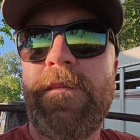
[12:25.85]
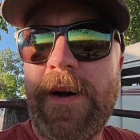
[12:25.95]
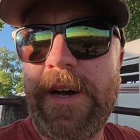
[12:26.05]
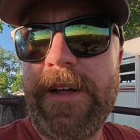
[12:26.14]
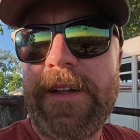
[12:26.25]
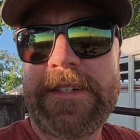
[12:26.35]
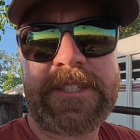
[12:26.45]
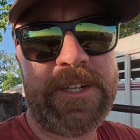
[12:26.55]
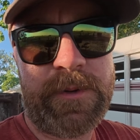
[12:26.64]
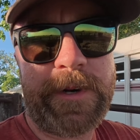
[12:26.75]
but I
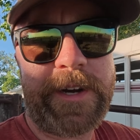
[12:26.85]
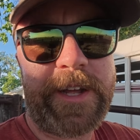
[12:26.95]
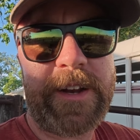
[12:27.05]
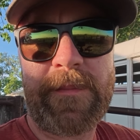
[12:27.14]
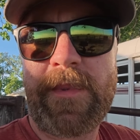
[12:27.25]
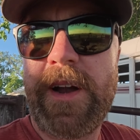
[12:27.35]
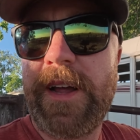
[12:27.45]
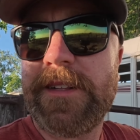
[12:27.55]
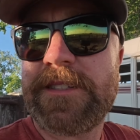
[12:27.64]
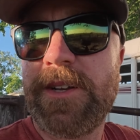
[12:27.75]
still want to get them
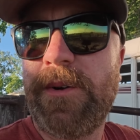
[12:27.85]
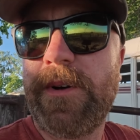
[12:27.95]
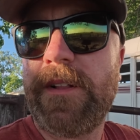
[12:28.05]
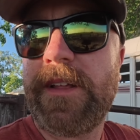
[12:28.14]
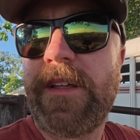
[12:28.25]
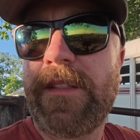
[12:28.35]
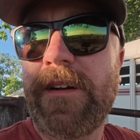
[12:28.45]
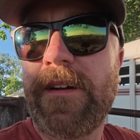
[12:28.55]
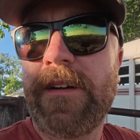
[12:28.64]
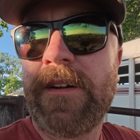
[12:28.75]
bred, so we'll
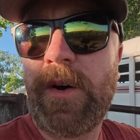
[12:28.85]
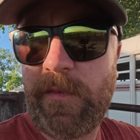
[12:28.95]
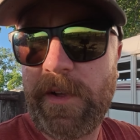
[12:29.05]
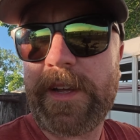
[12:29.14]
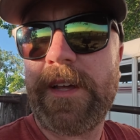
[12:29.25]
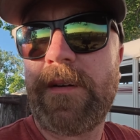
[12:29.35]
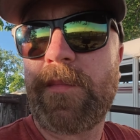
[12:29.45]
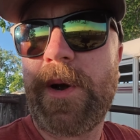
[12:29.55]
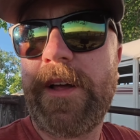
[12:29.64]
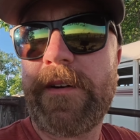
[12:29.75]
either hopefully get them
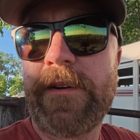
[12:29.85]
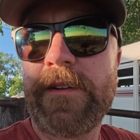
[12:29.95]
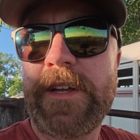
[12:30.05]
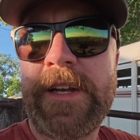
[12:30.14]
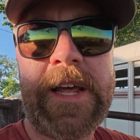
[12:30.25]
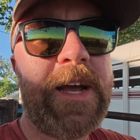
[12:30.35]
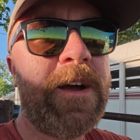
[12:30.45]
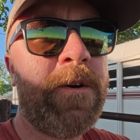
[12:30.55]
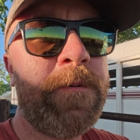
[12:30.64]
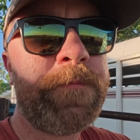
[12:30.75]
bred early
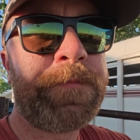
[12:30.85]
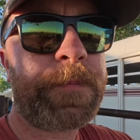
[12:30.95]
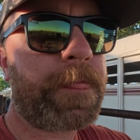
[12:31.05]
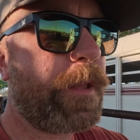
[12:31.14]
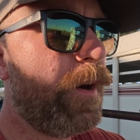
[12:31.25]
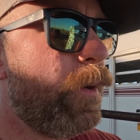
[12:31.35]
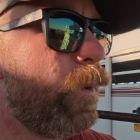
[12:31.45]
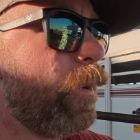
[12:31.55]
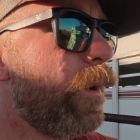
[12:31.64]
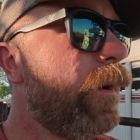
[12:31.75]
now,
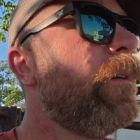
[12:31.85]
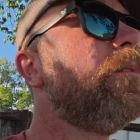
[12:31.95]
or